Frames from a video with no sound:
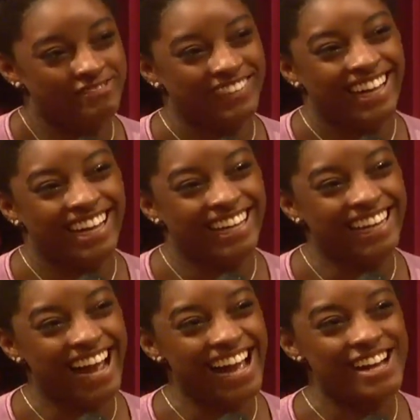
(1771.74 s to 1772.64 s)
But
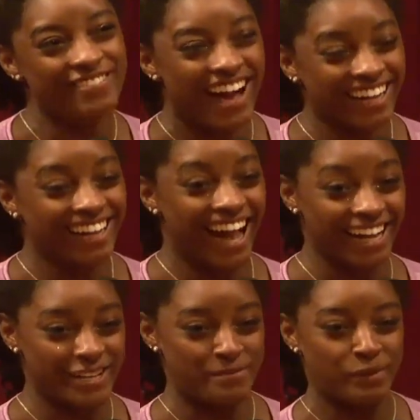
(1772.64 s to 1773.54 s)
um, I,
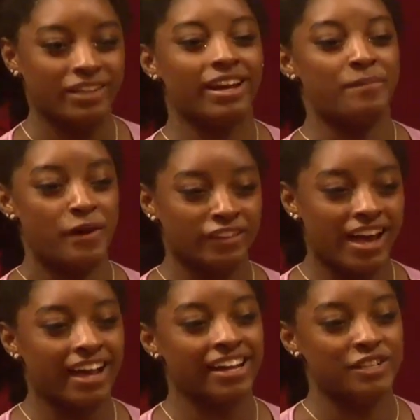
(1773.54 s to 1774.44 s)
I could pull it up
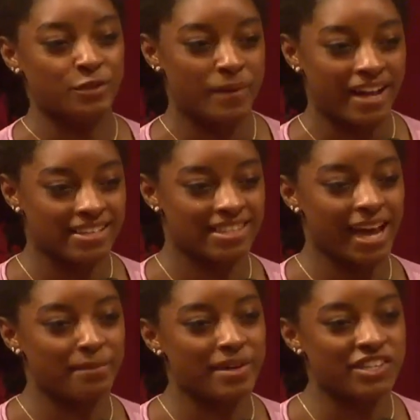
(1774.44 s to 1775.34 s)
online and do my
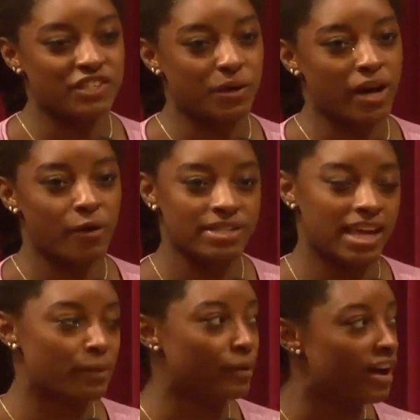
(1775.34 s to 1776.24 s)
assignments, so I always
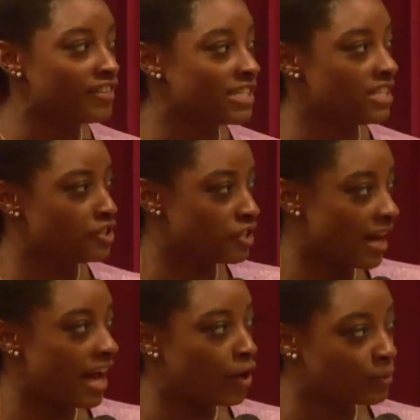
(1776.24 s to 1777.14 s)
had a private teacher
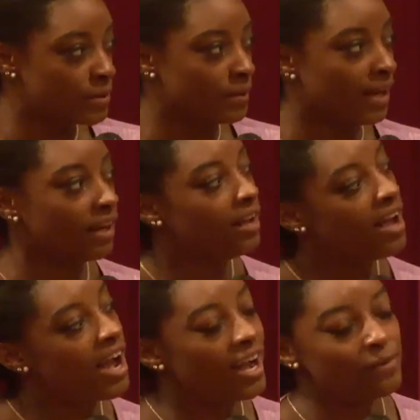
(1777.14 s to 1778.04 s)
that helped me
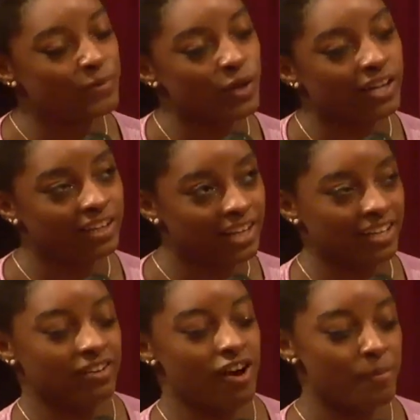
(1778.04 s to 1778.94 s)
um, so I could
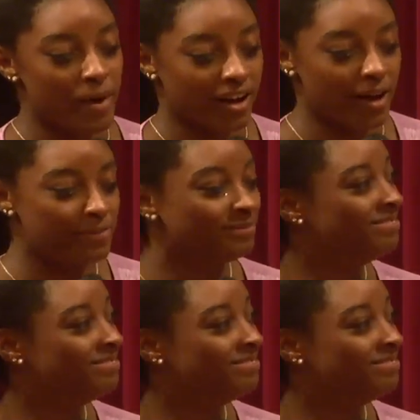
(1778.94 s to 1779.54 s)
get caught back up.